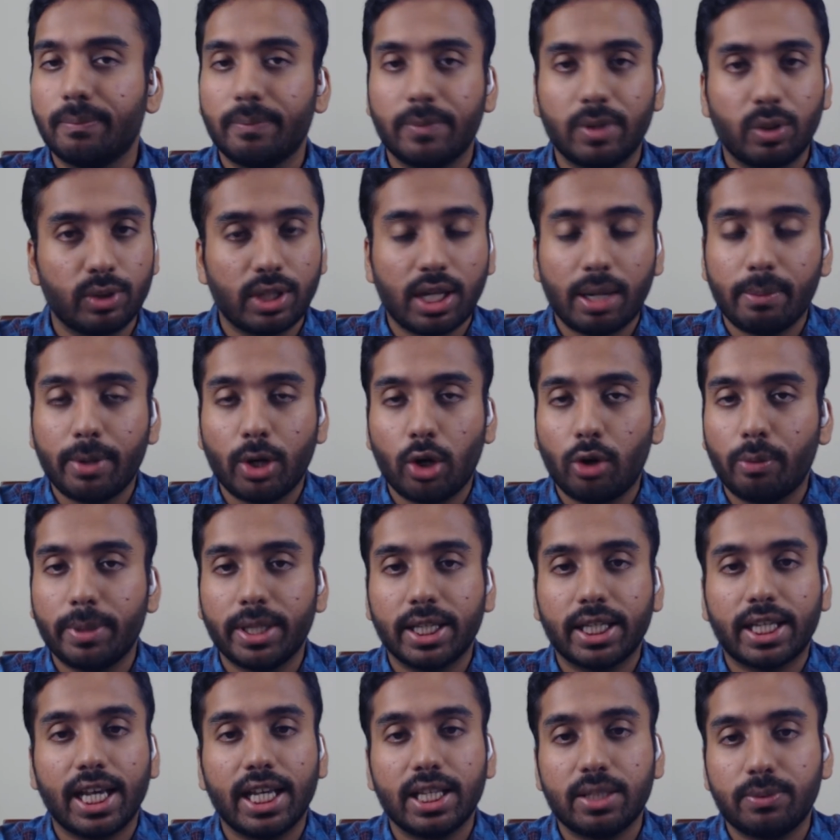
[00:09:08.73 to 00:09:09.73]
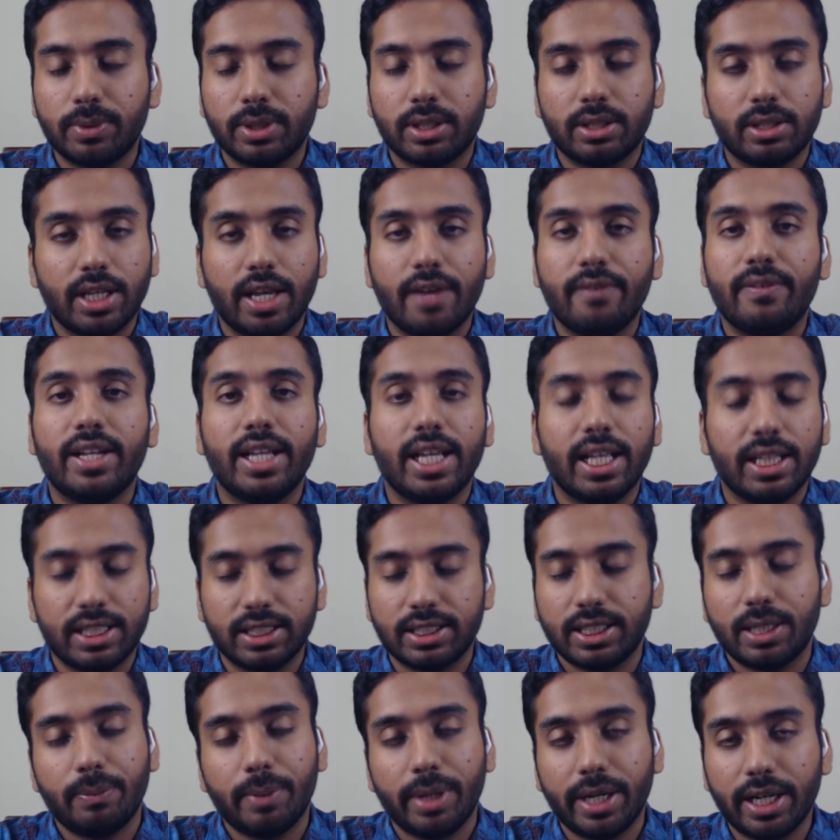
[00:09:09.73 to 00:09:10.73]
No, that may not be the case with every atheist
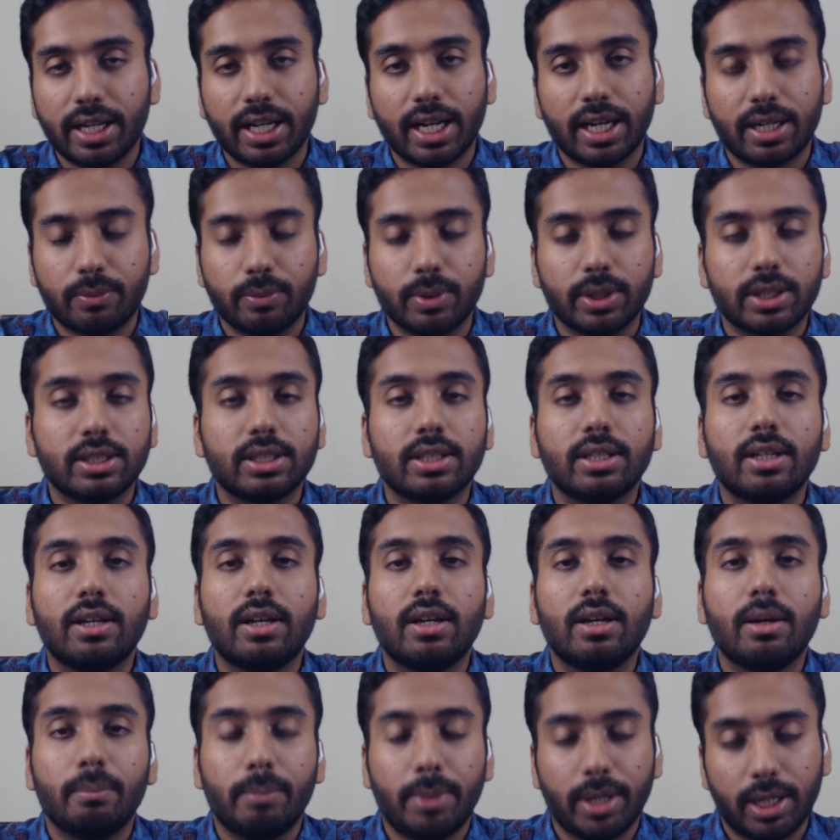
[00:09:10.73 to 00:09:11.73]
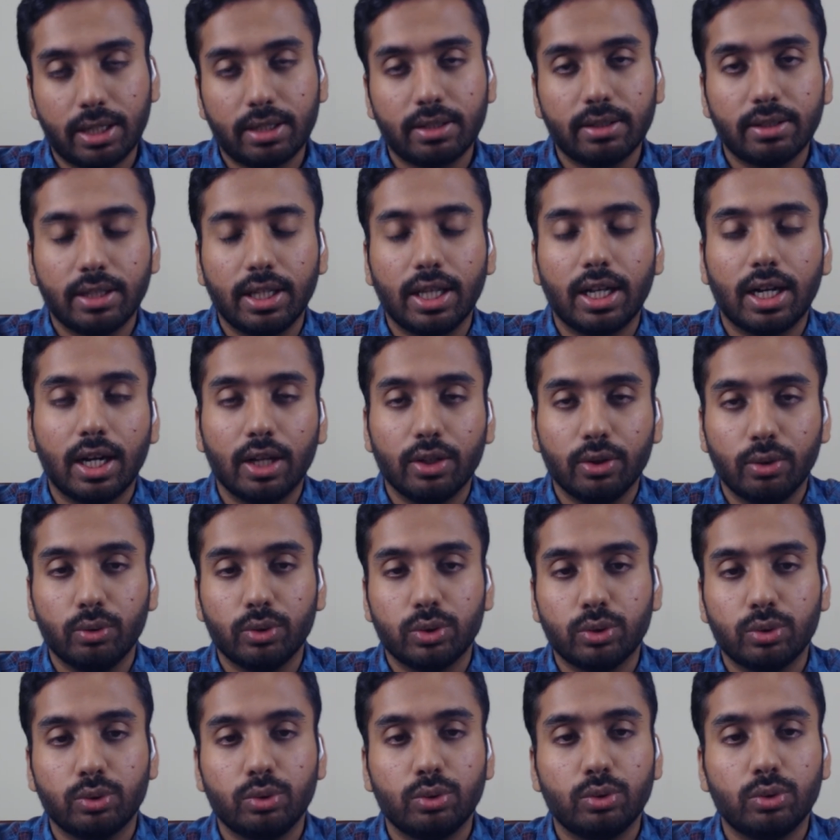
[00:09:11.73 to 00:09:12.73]
that we interact with, but there are those
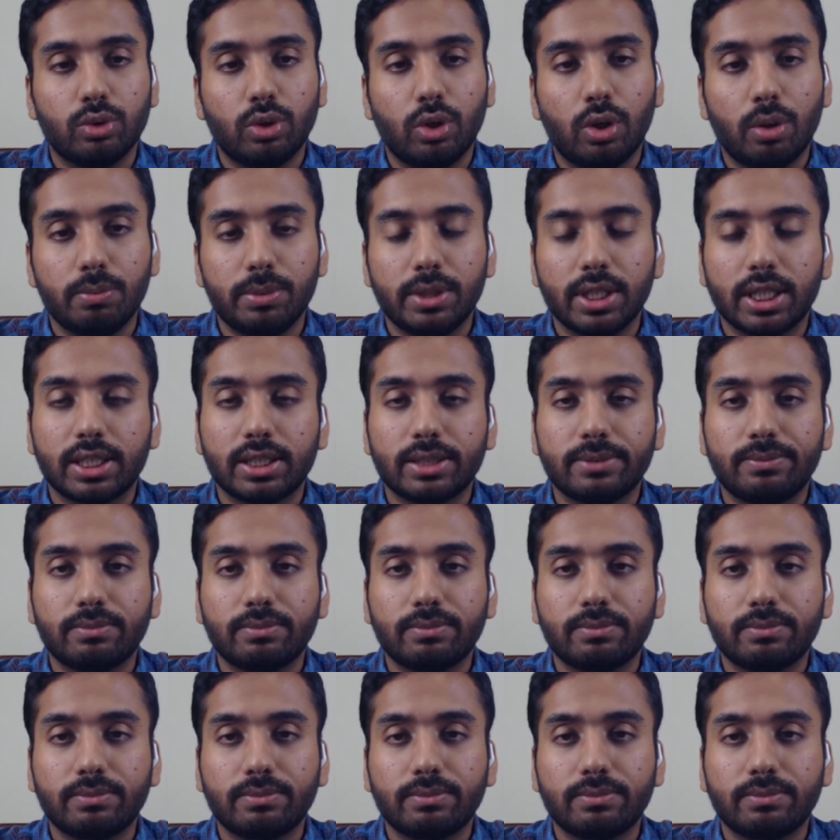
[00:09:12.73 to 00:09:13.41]
who object.